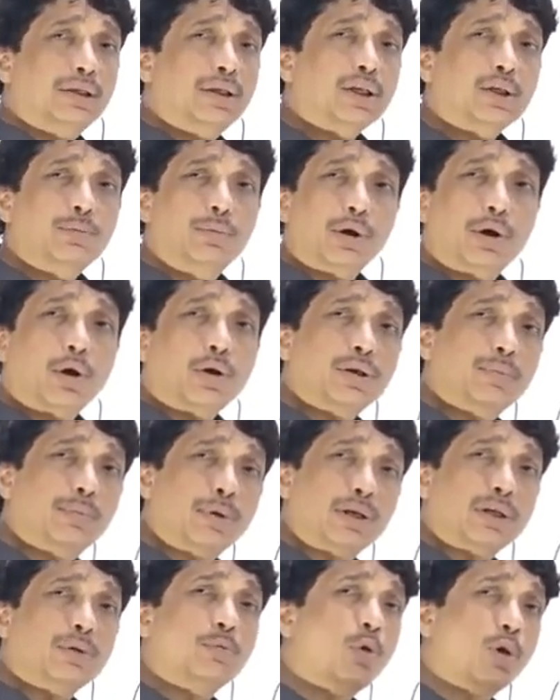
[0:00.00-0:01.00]
just because
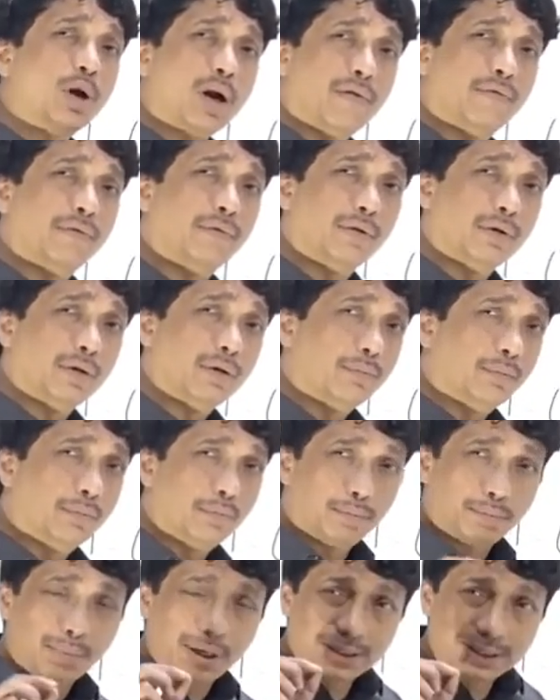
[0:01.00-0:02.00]
the patient is more comfortable.
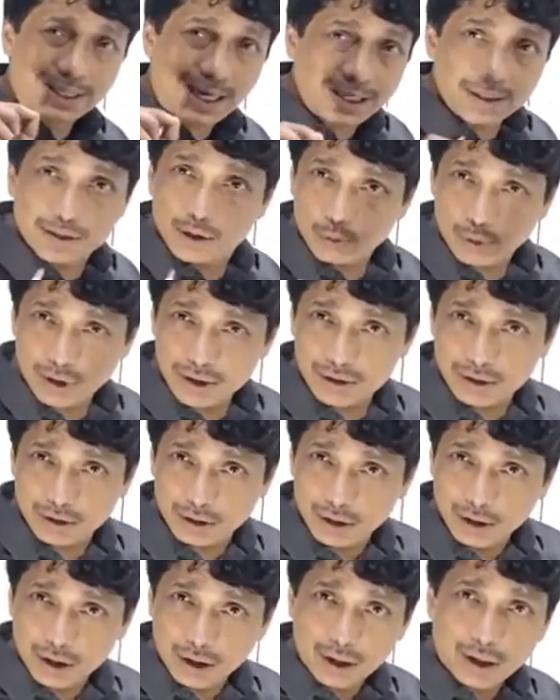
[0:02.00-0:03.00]
But that is the
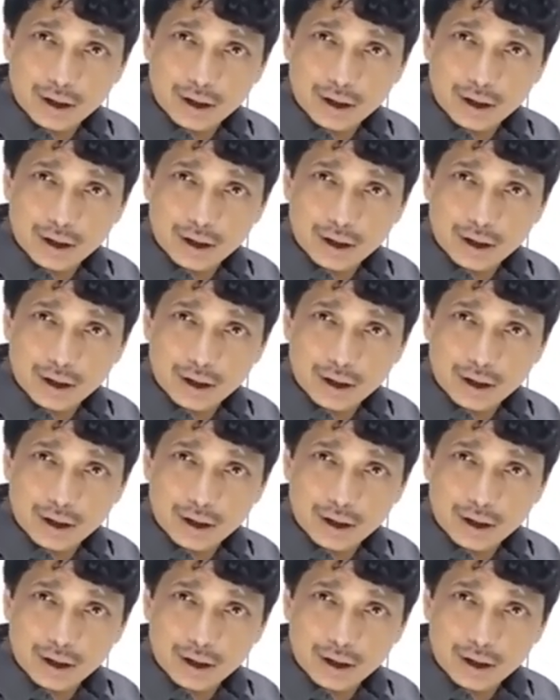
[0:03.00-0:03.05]
question.